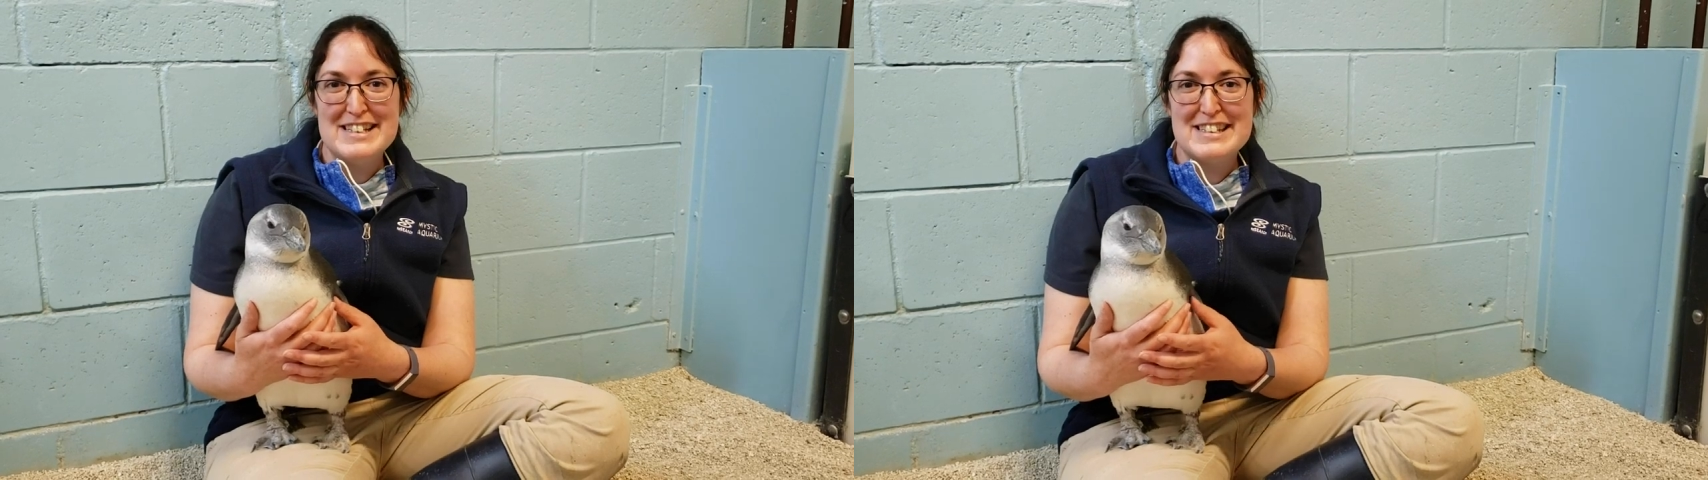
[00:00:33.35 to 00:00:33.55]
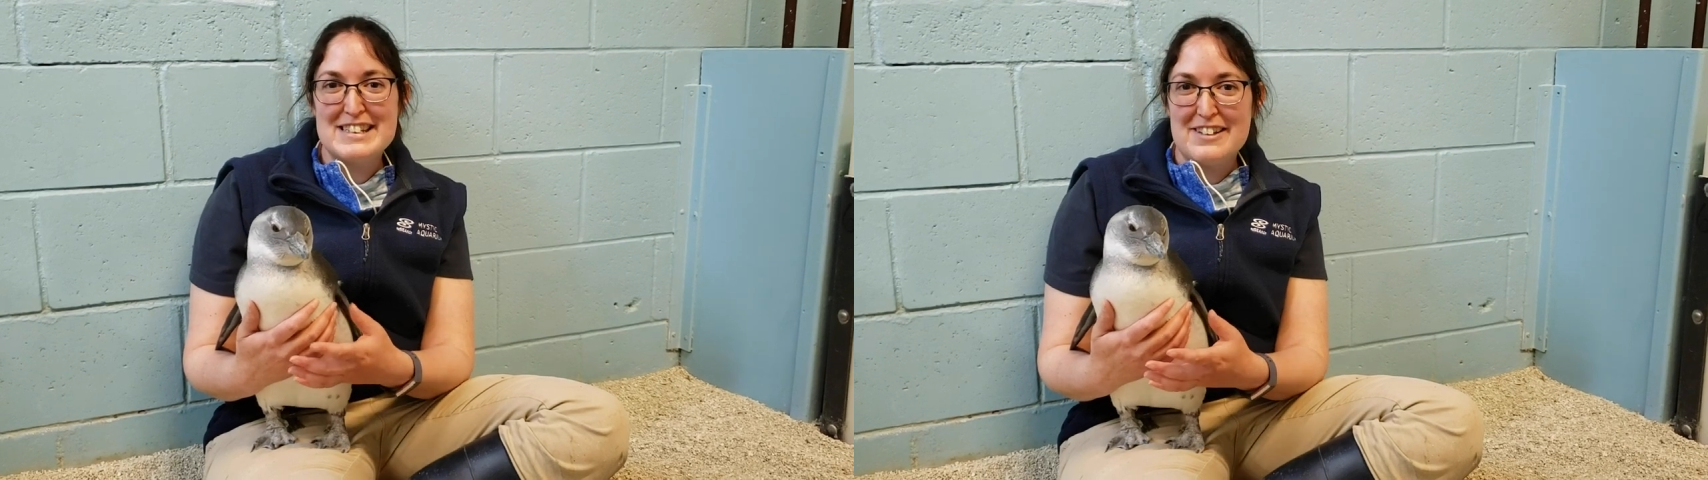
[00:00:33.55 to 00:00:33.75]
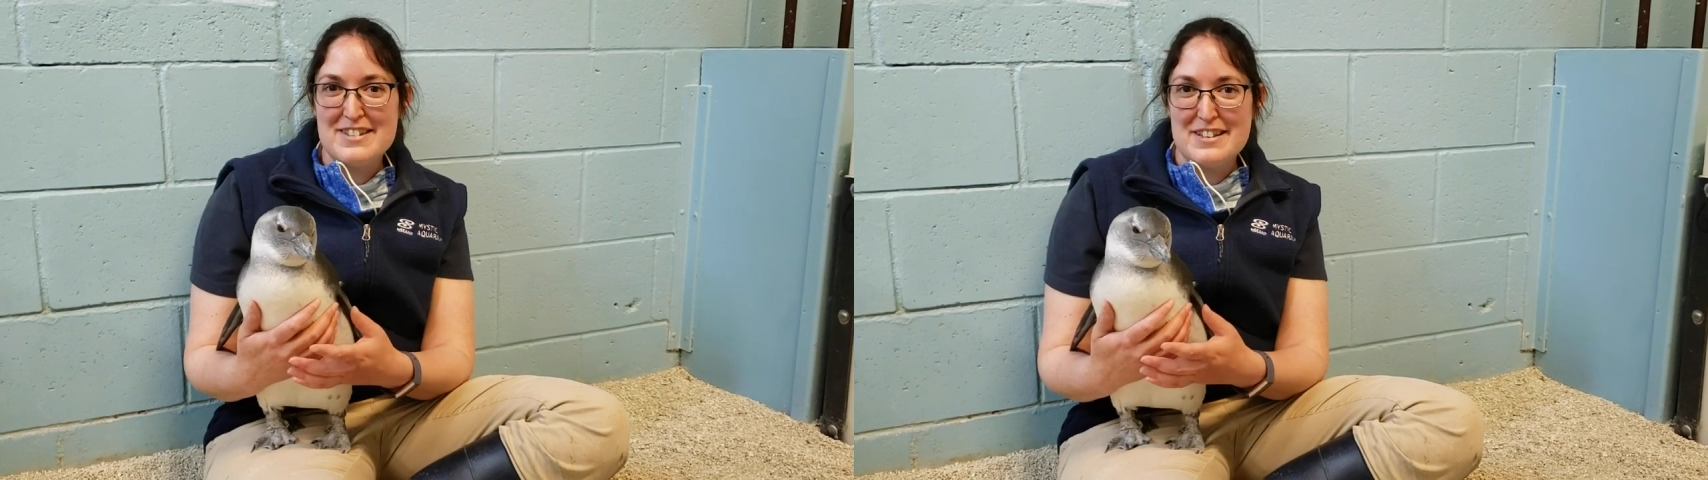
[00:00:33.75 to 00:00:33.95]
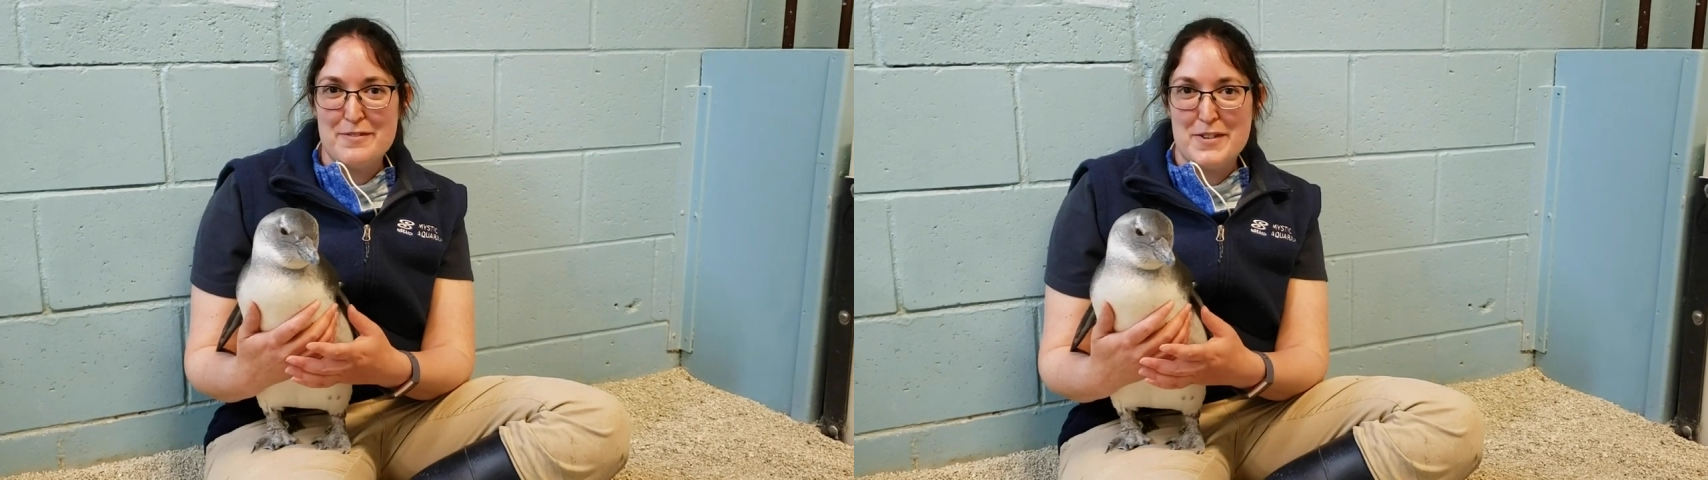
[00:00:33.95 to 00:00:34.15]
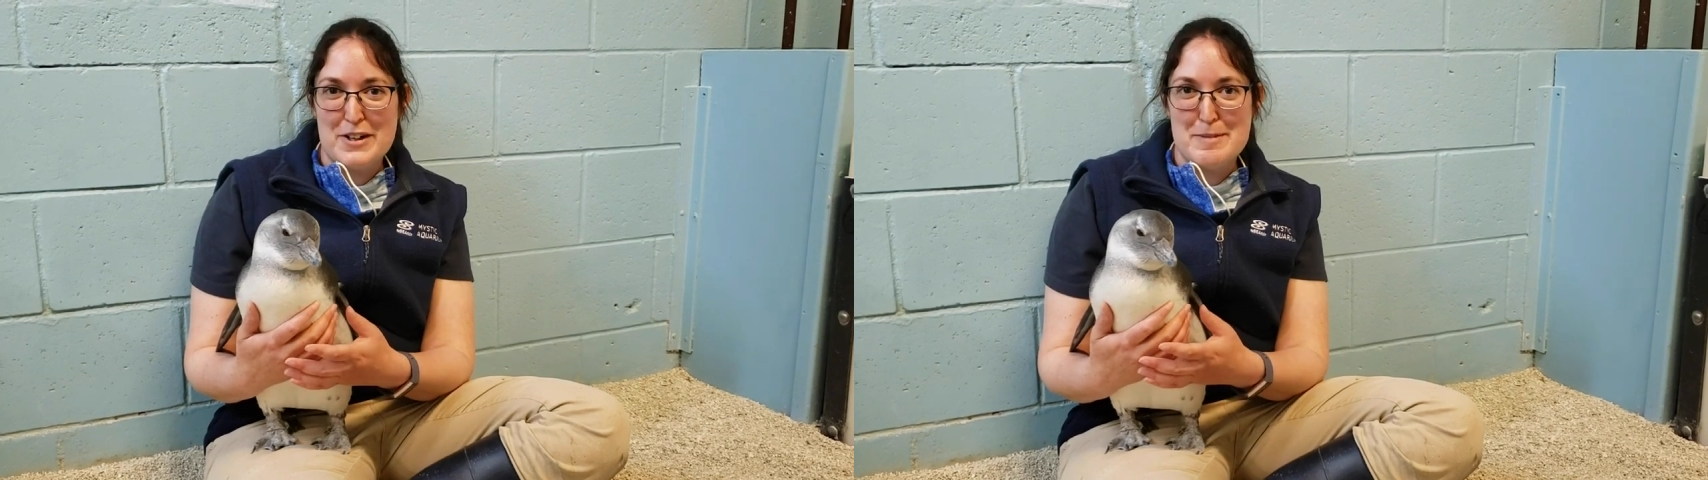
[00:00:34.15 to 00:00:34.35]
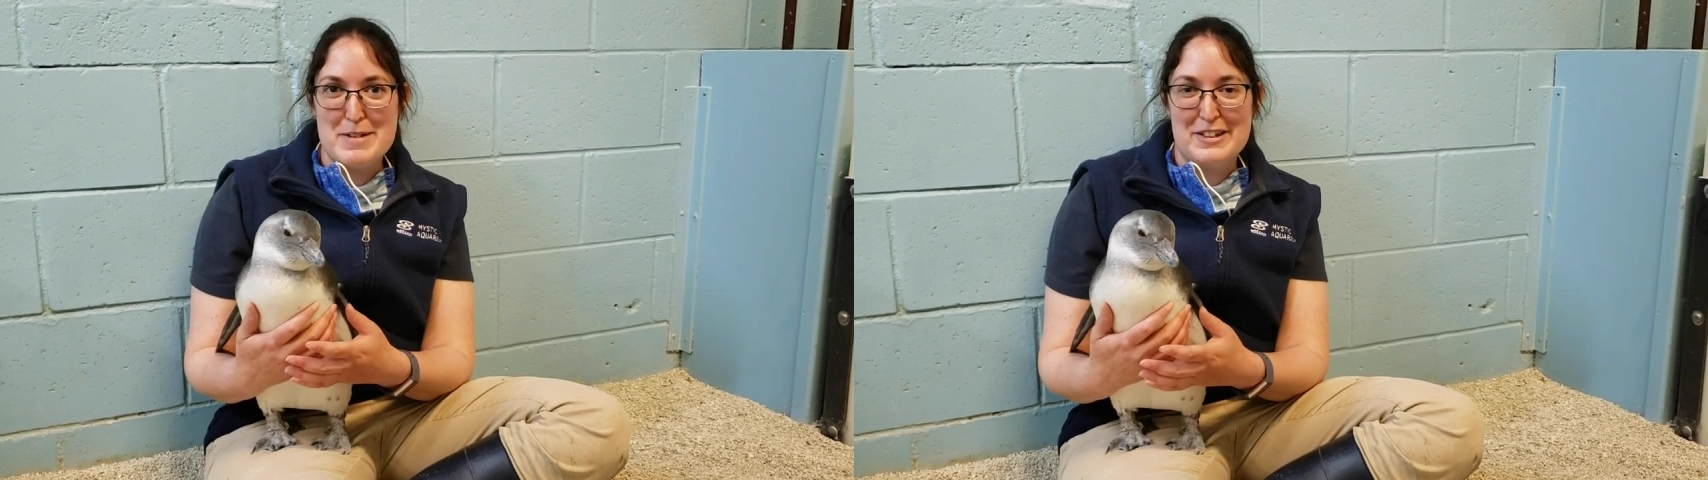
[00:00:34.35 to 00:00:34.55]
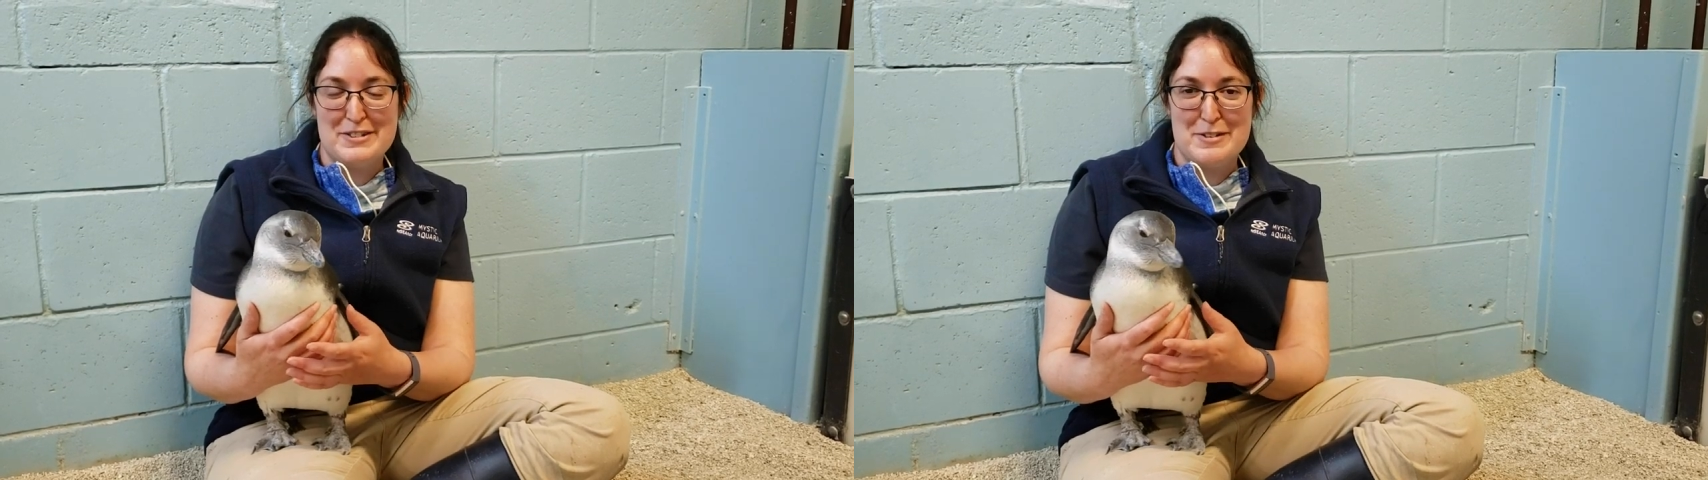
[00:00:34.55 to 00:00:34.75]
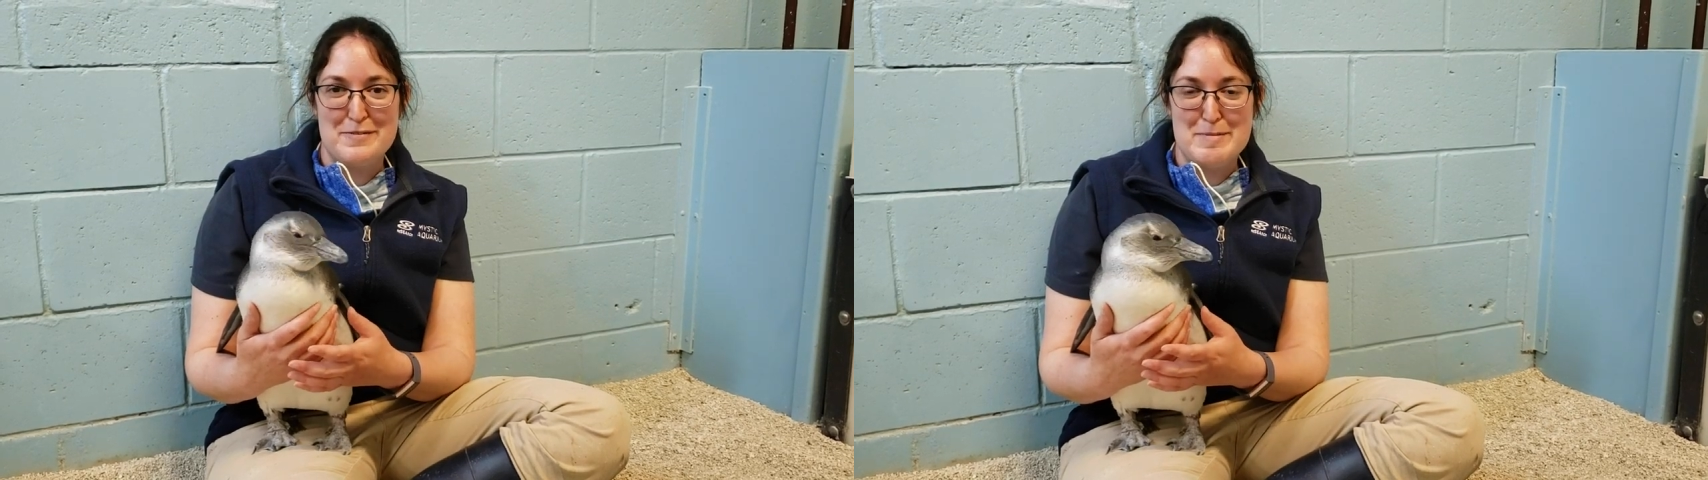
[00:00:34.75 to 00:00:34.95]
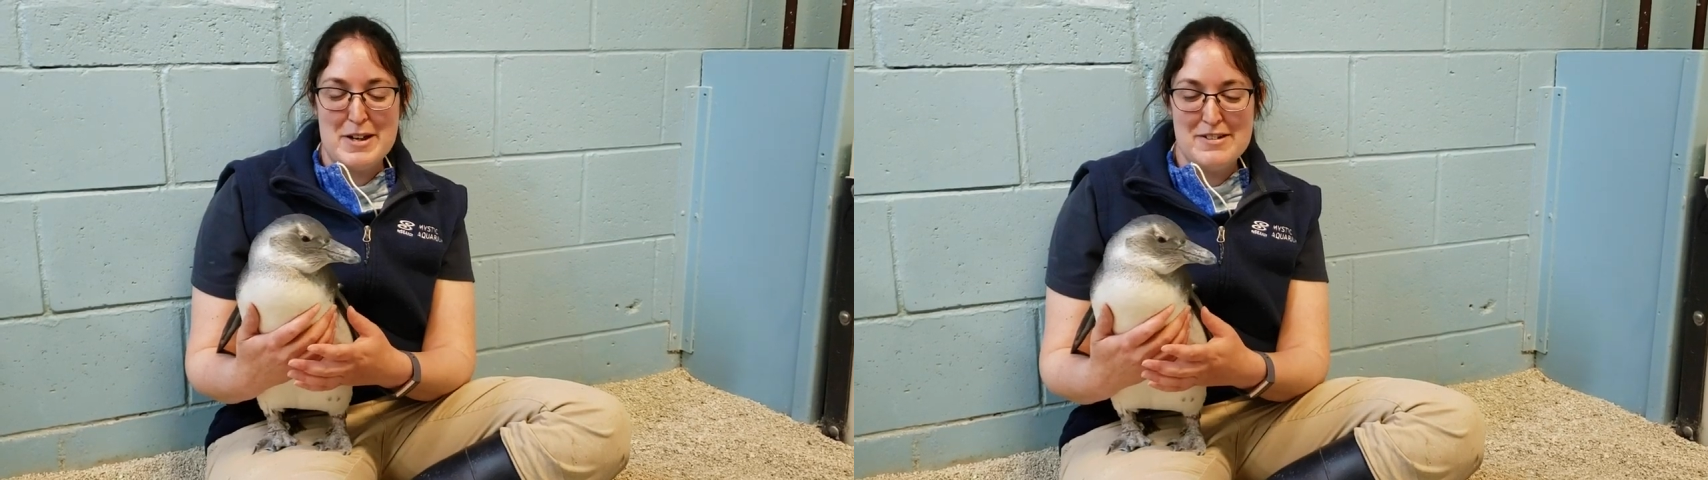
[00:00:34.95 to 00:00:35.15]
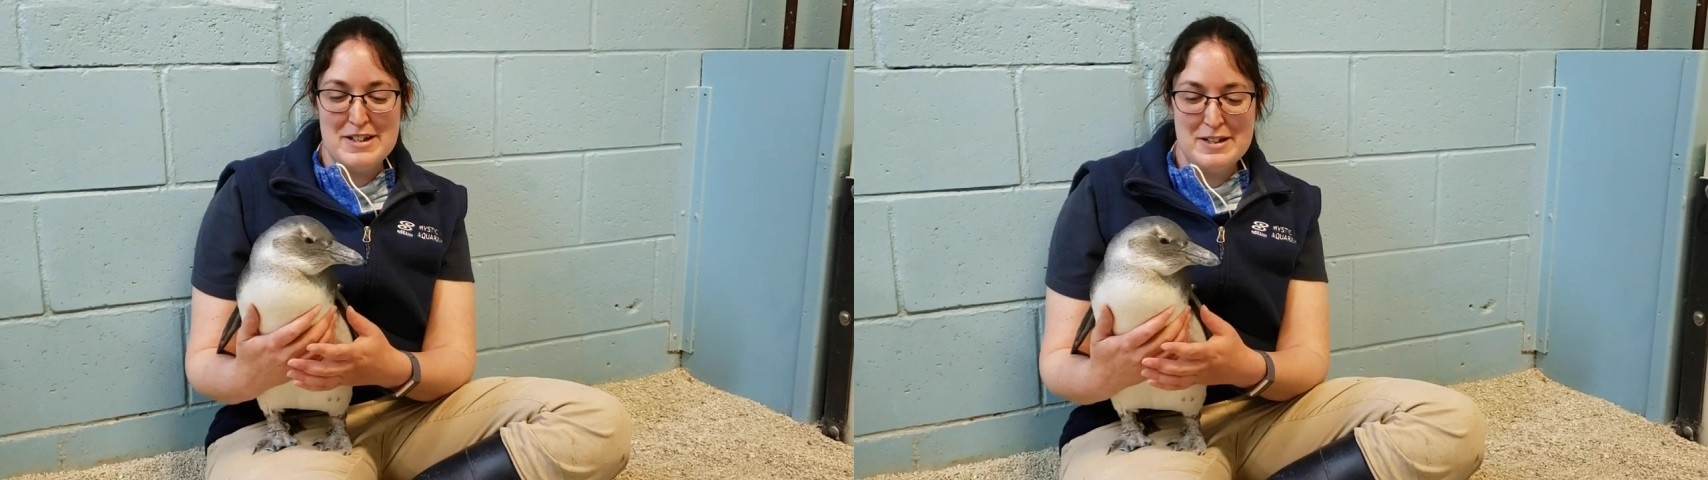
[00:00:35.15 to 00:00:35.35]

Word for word: to tell us if they're a male or a female.